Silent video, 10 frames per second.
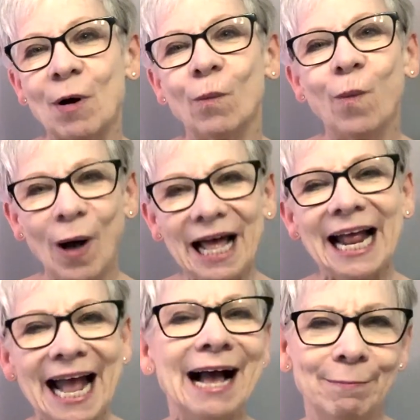What
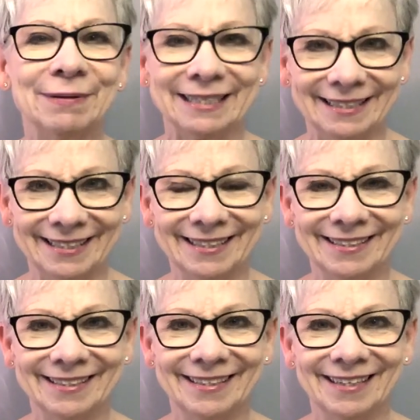happened
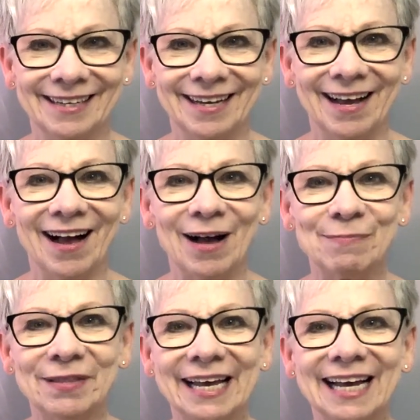
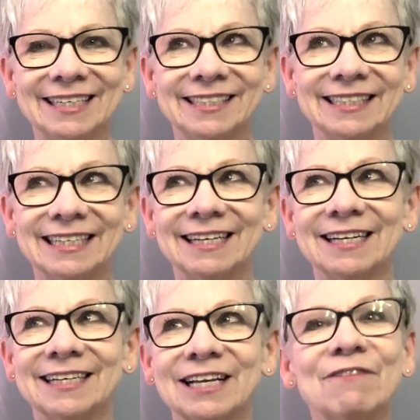that
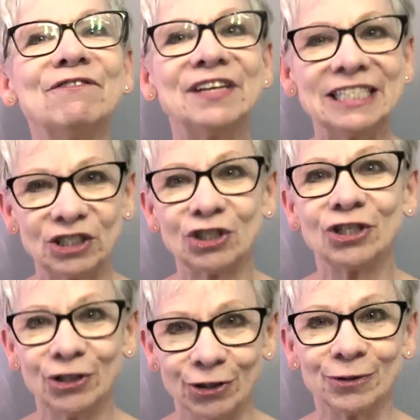convinced
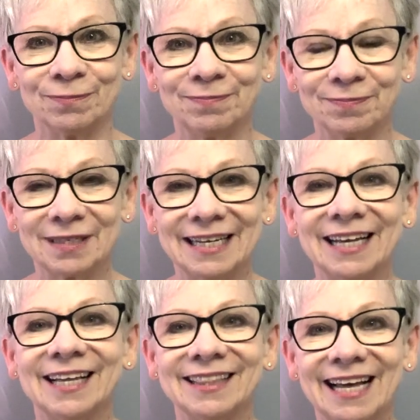you
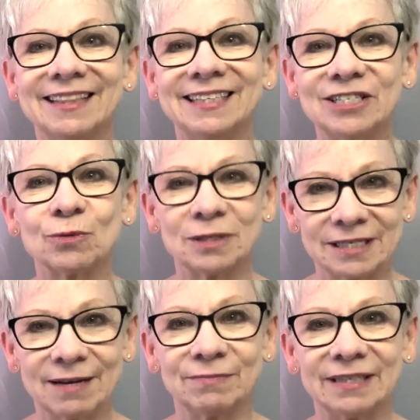that this was
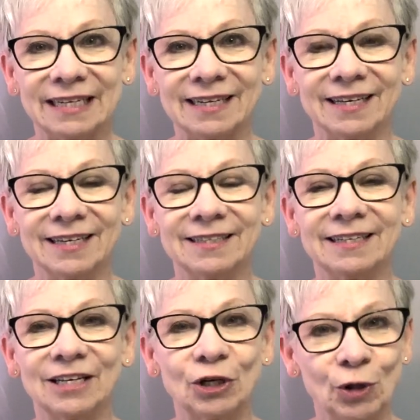something
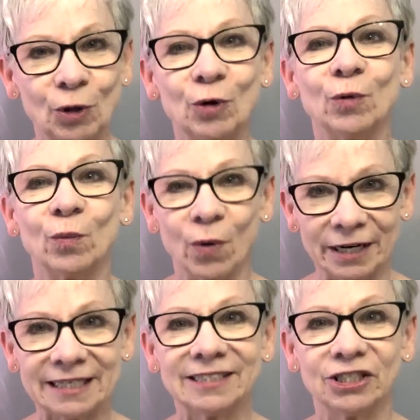that you
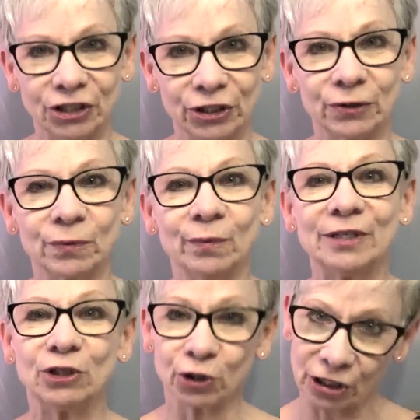wanted to do
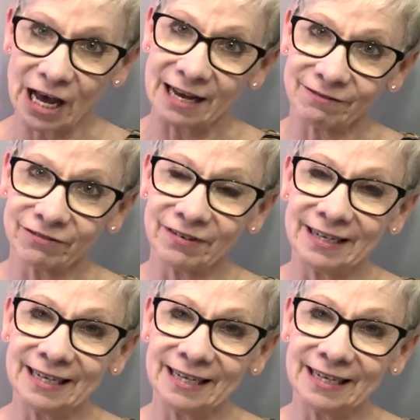with your life?